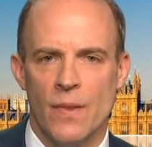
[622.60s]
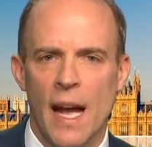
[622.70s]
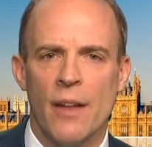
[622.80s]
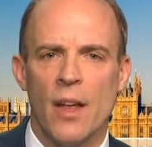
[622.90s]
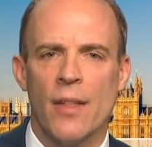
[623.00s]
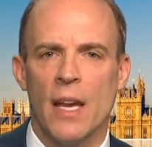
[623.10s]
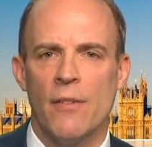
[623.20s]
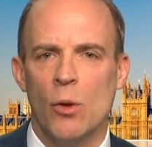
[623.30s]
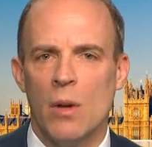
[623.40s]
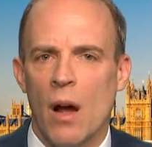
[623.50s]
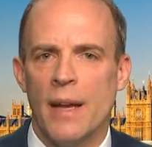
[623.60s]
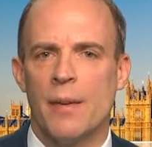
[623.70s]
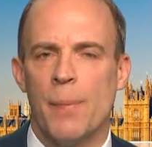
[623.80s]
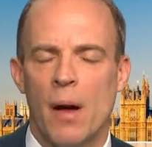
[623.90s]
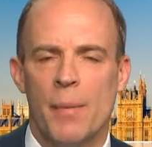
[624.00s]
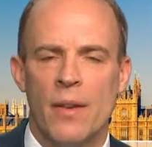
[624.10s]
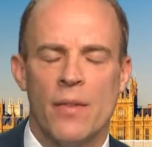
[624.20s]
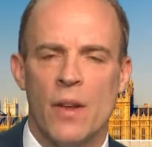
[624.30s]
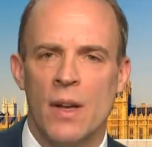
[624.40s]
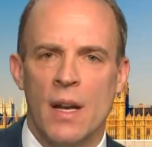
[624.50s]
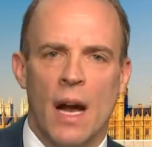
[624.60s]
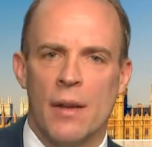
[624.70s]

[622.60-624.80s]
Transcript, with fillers: yeah, I, do, I, think yes. if you lie to, I mean, the, the,